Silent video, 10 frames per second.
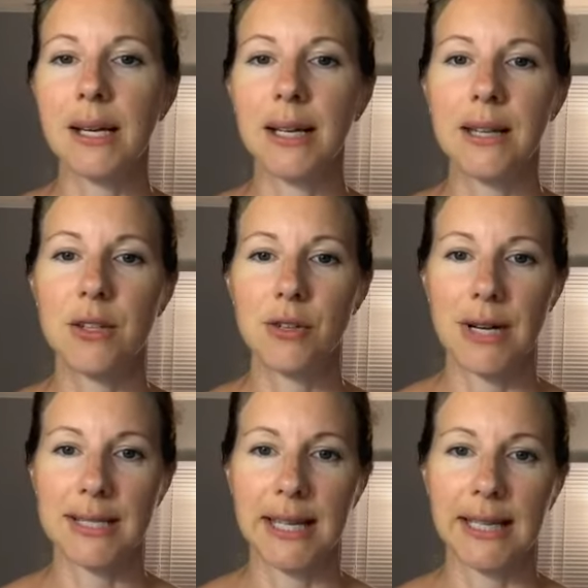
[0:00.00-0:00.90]
in the
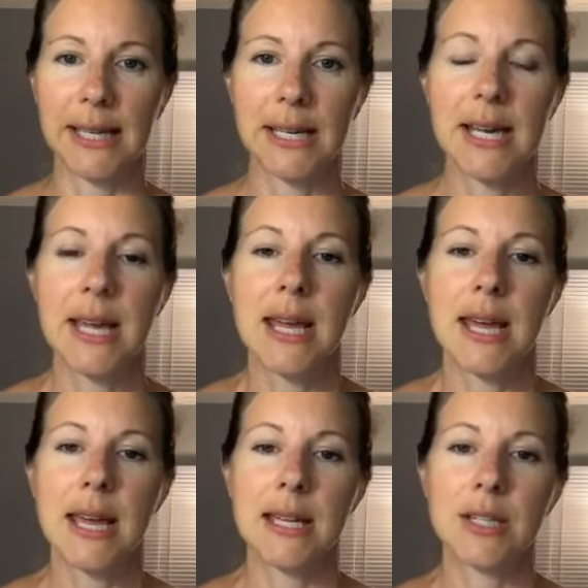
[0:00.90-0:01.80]
direct sunlight.
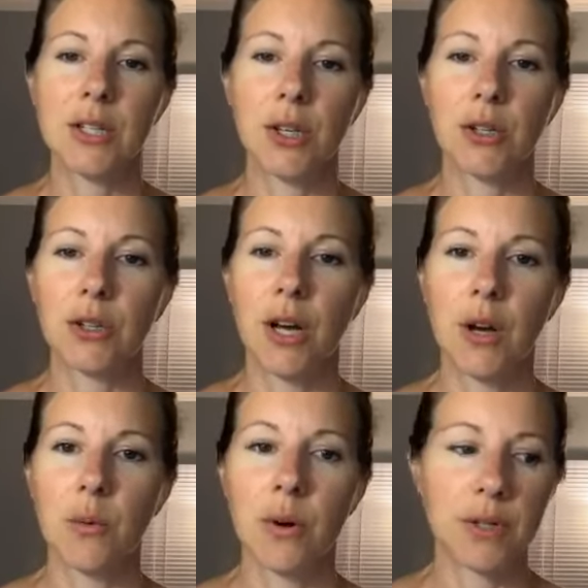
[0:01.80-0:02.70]
And so you'll
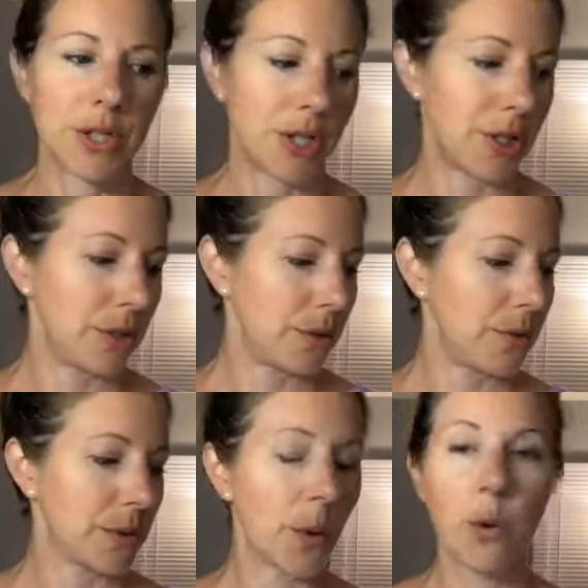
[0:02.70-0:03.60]
not want to
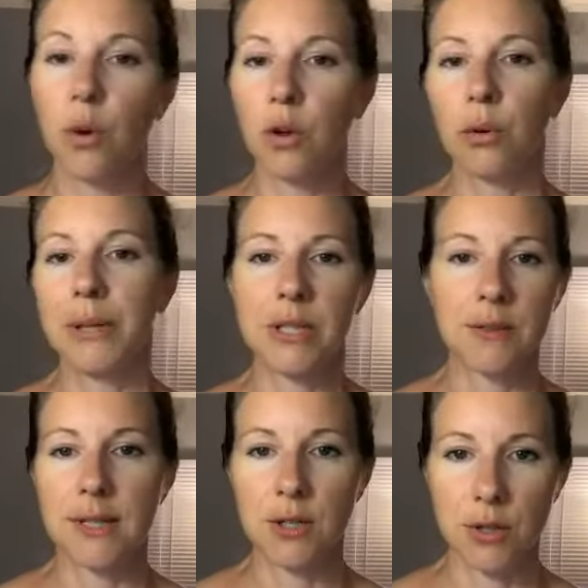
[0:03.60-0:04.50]
use a whole bunch
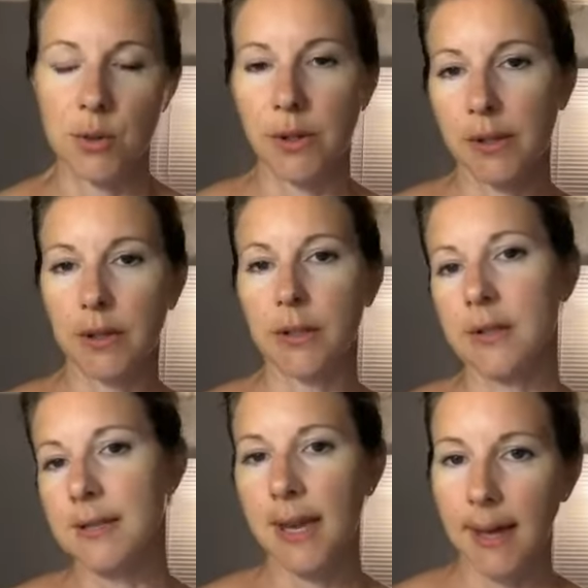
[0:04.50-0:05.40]
of citrus oil on your
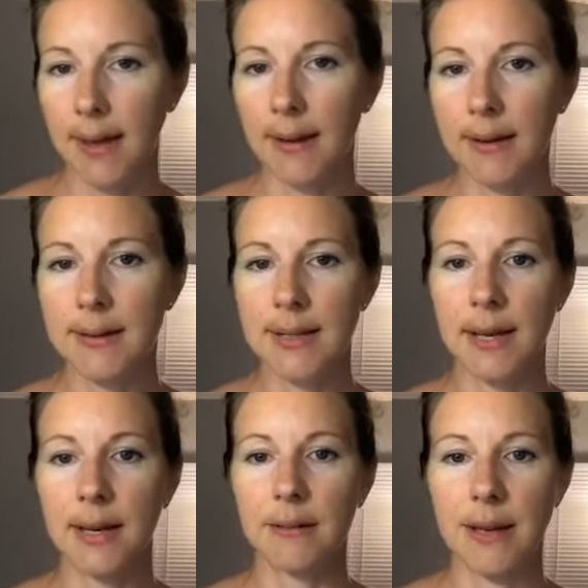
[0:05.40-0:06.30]
skin,
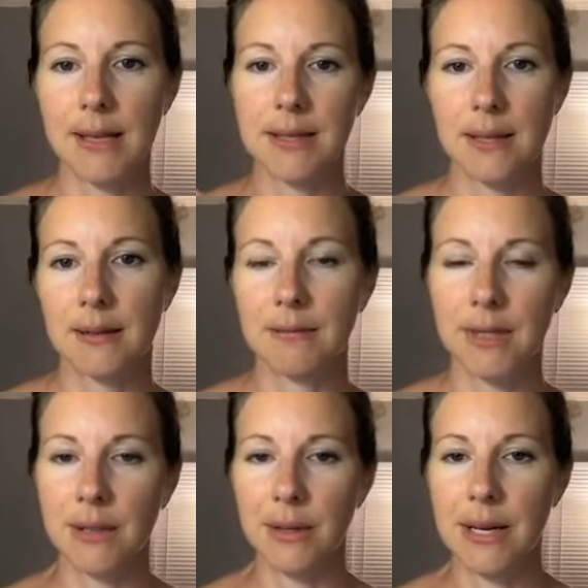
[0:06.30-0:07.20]
say as a
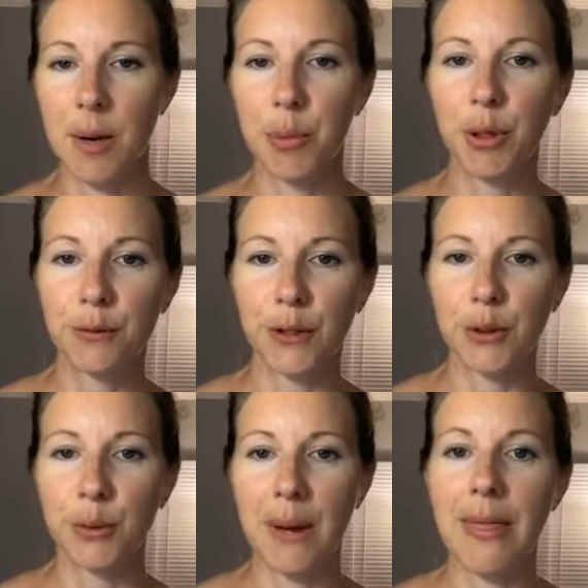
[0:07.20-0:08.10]

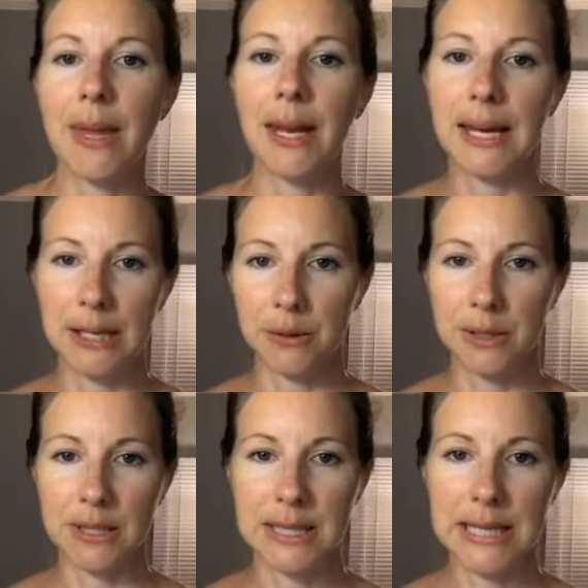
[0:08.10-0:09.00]
perfume, and then head out
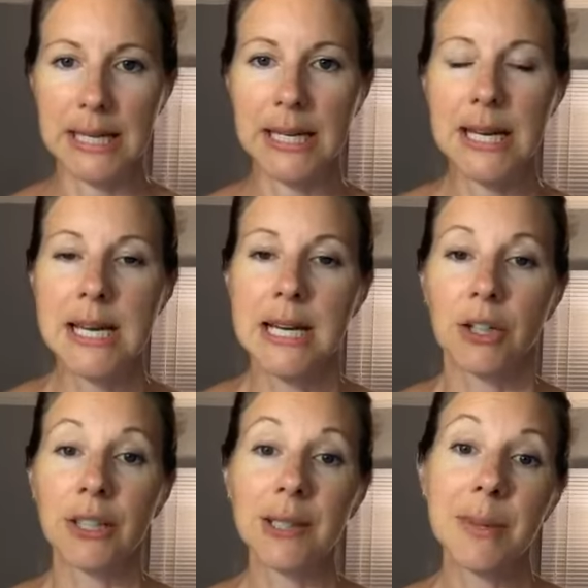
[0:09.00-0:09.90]
in the sun.
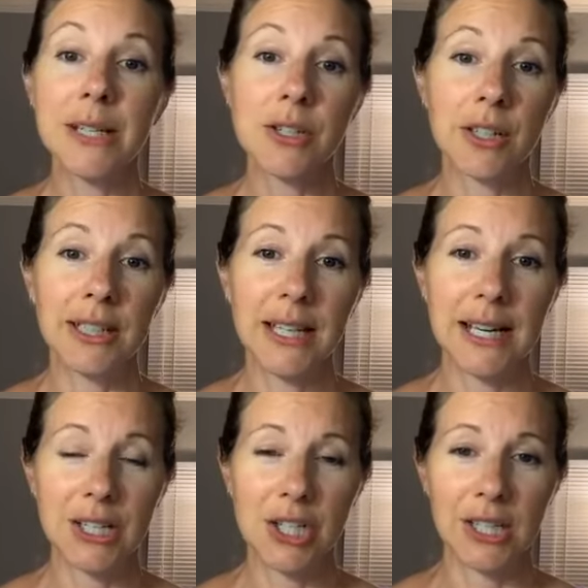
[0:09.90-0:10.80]
Green mandarin,
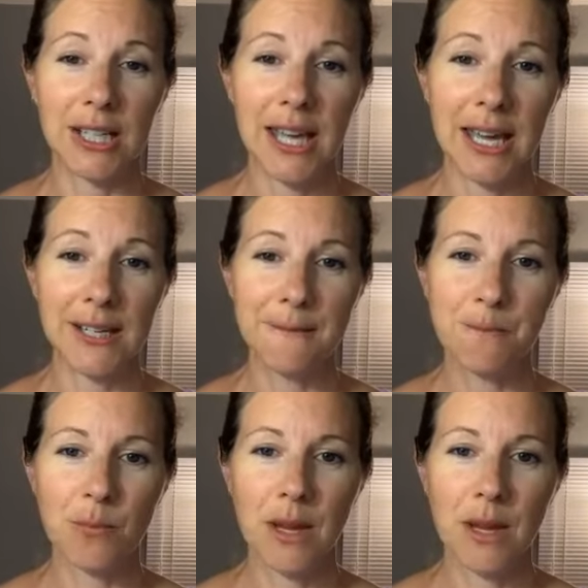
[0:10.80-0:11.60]
actually, again,